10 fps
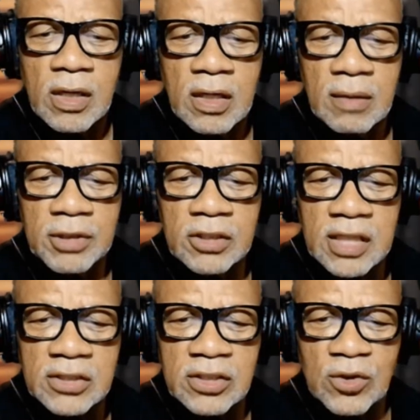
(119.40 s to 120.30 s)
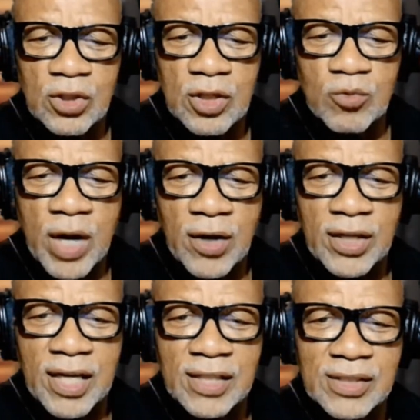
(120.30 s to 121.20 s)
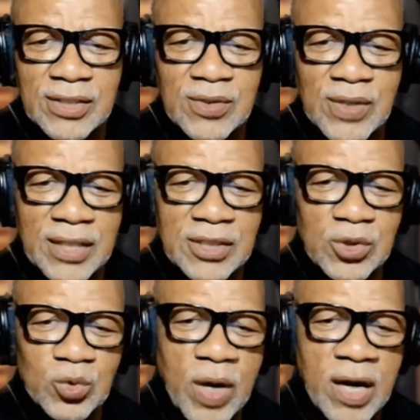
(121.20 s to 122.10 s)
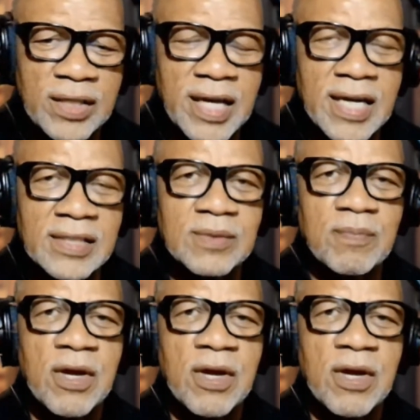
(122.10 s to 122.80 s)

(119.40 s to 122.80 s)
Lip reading: because I still love Wirecast. I still like to use Wirecast.